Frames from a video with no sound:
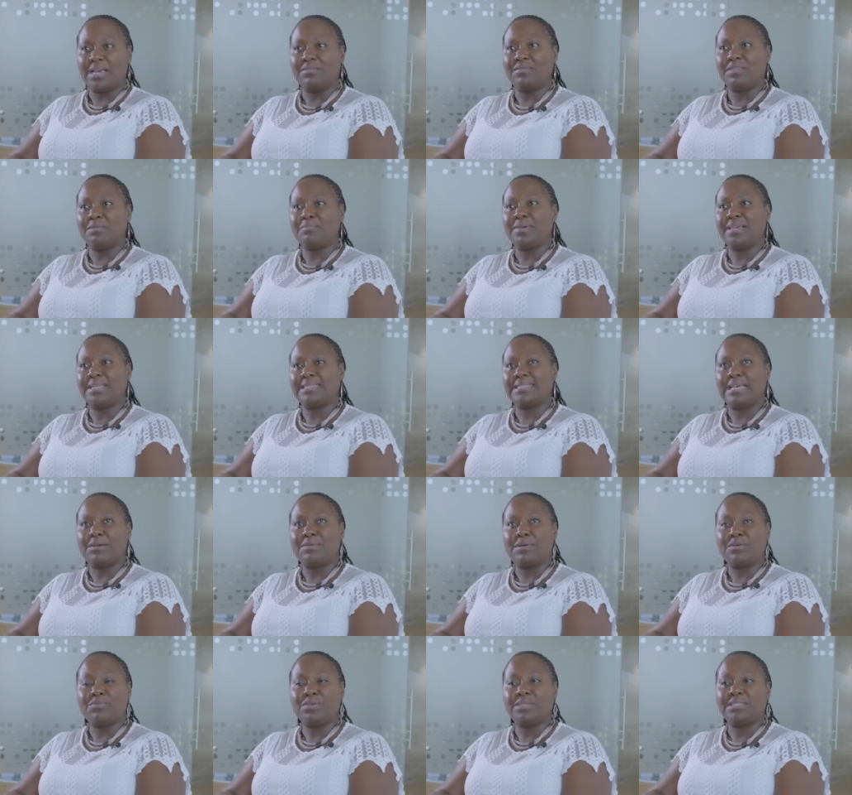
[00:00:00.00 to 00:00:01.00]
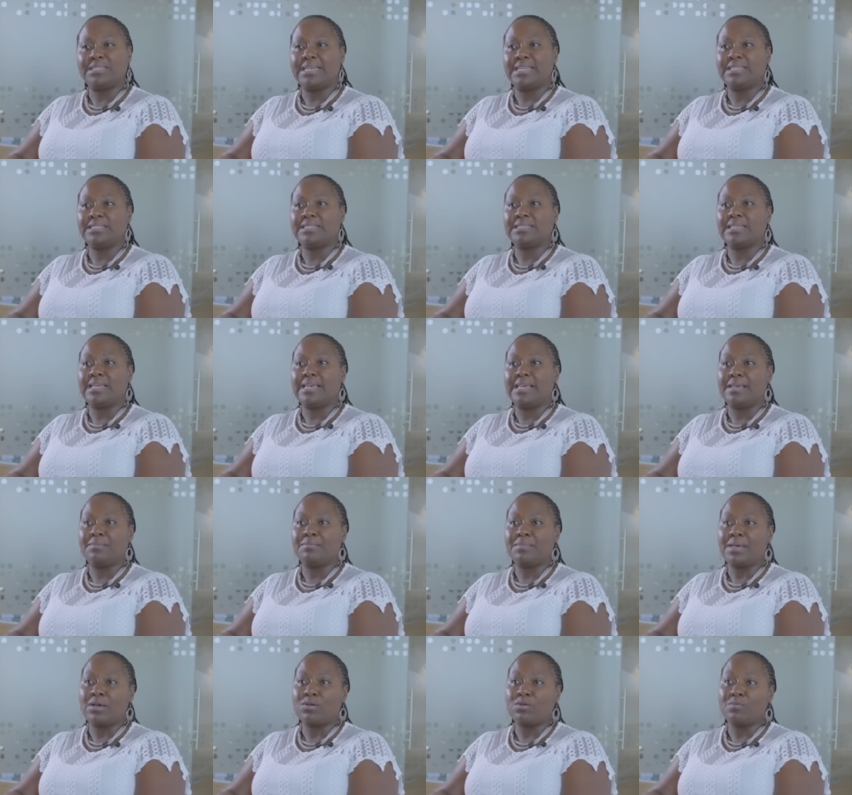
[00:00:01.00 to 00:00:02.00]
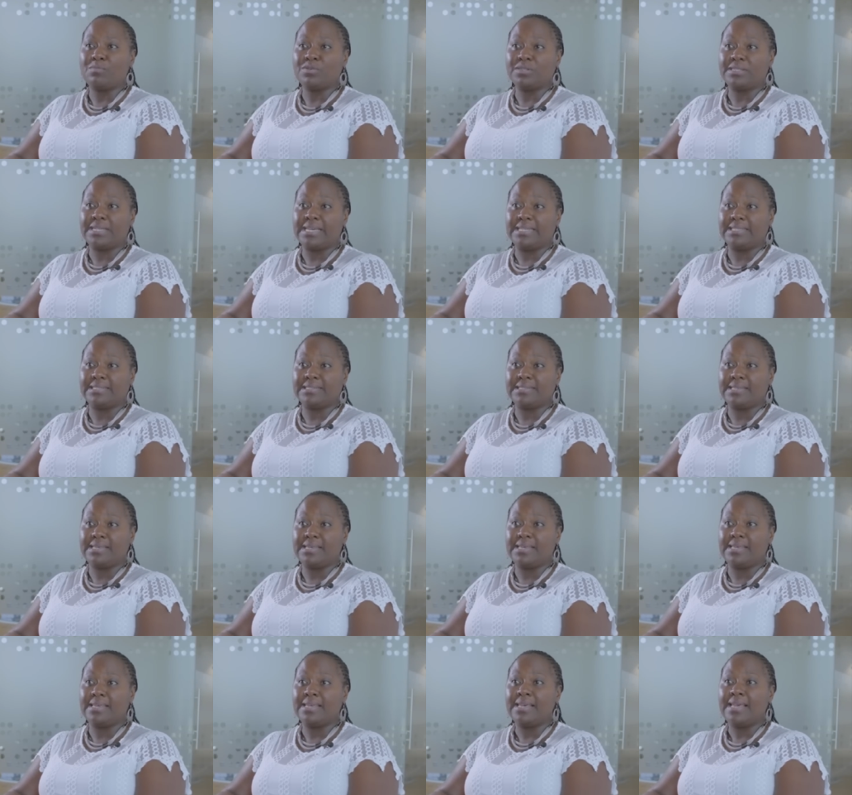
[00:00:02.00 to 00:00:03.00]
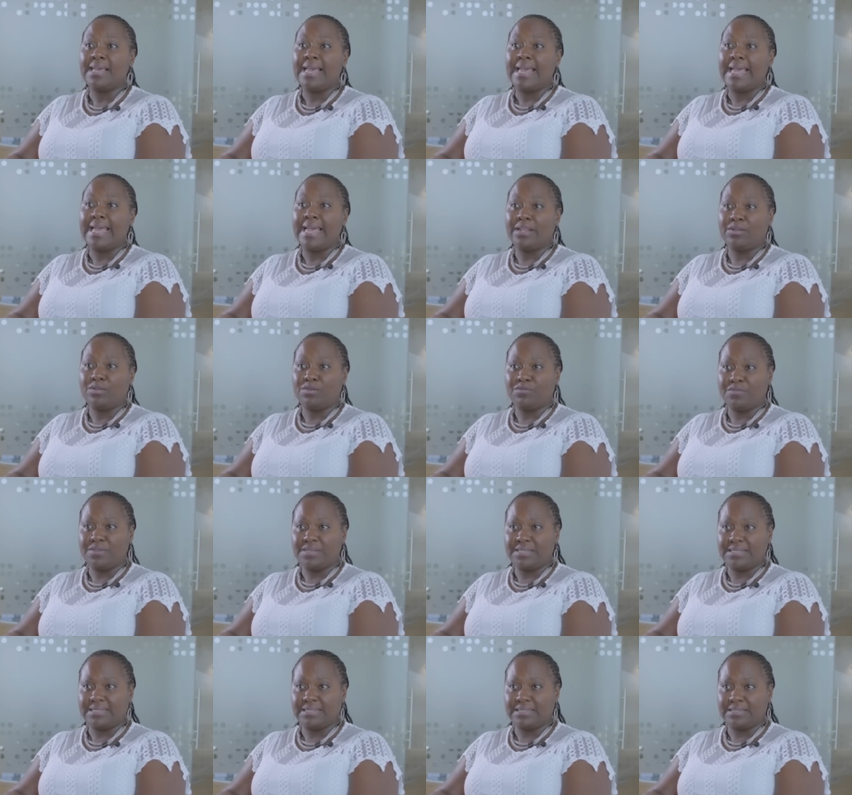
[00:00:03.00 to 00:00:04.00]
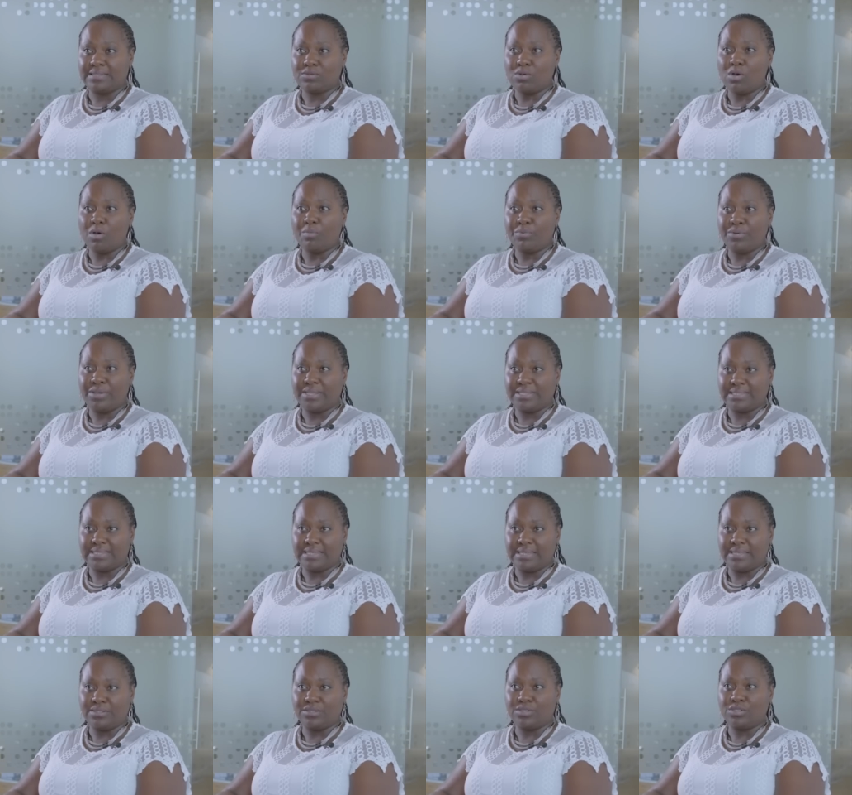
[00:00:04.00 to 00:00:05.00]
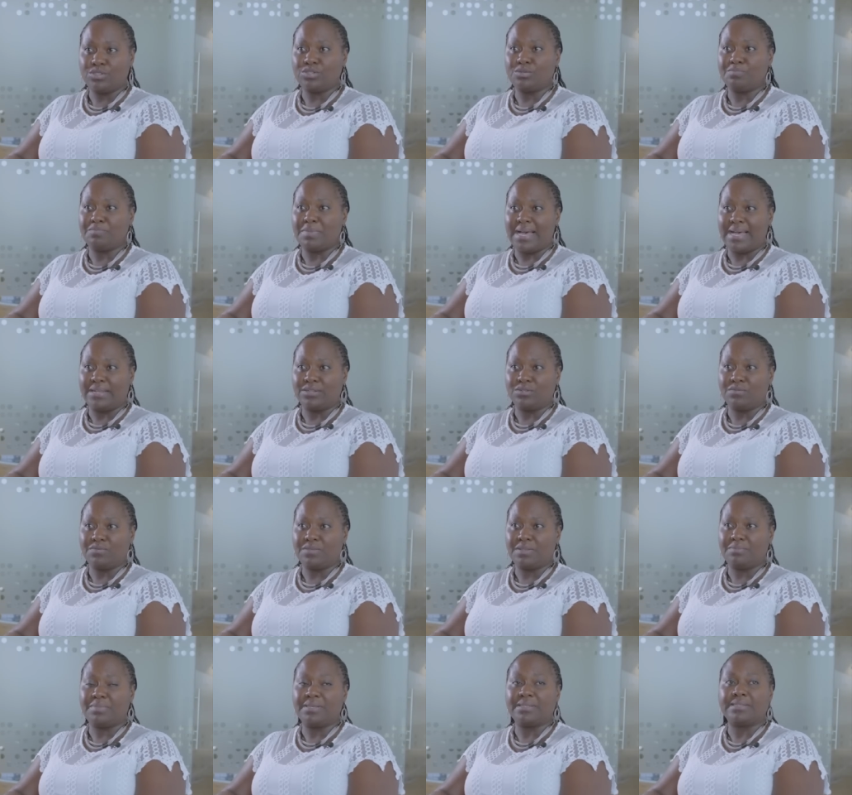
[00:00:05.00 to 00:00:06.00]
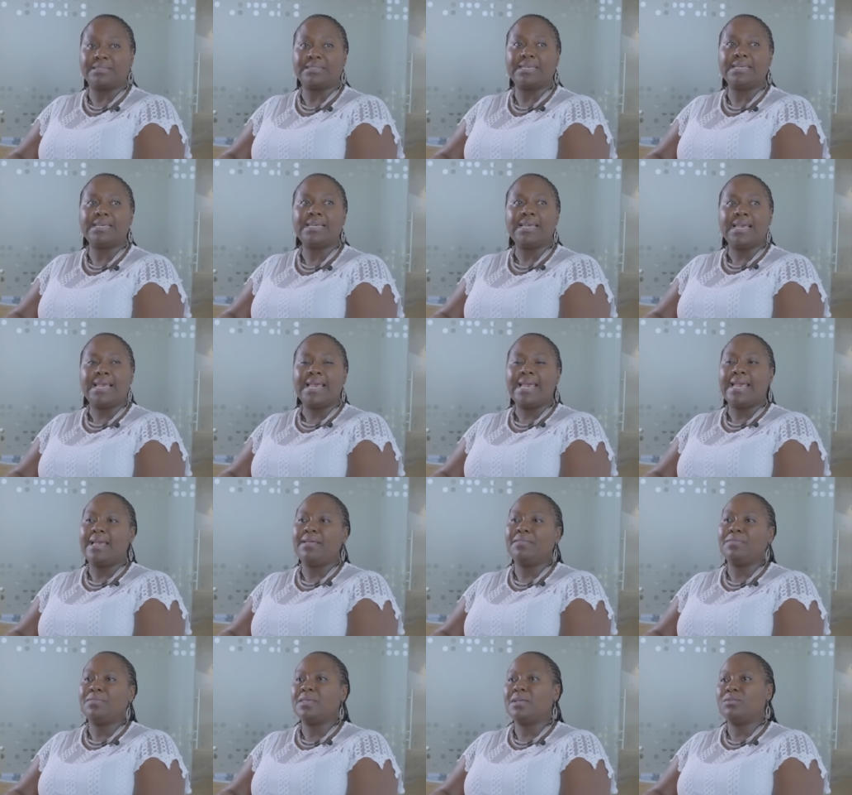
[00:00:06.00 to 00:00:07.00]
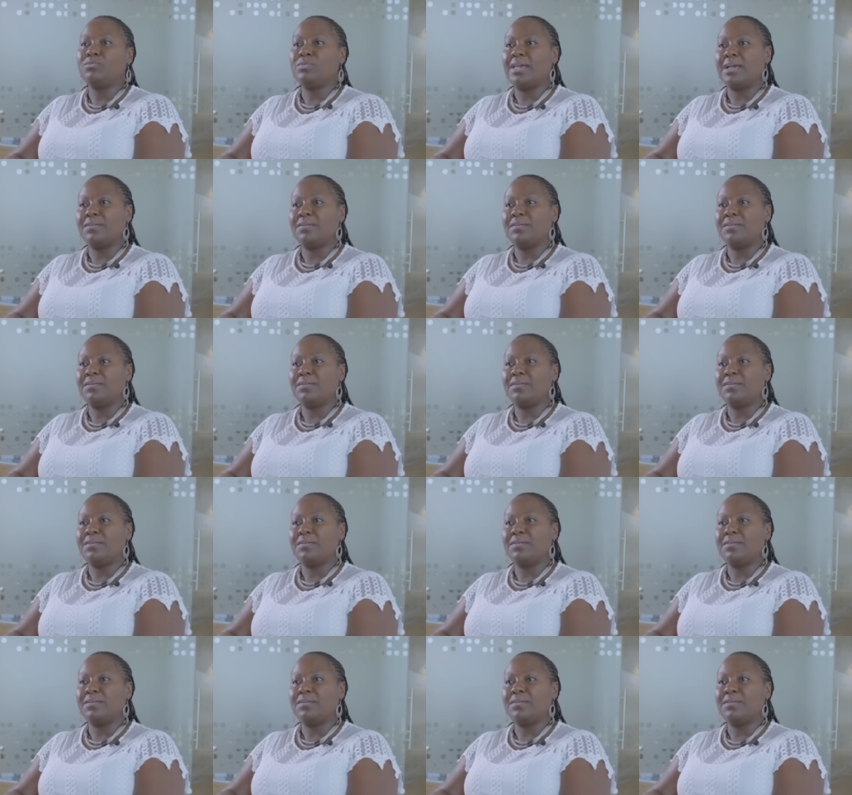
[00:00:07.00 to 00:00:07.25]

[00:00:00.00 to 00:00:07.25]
have the big tower which um, accommodates the head office, corporate part of the building. And then we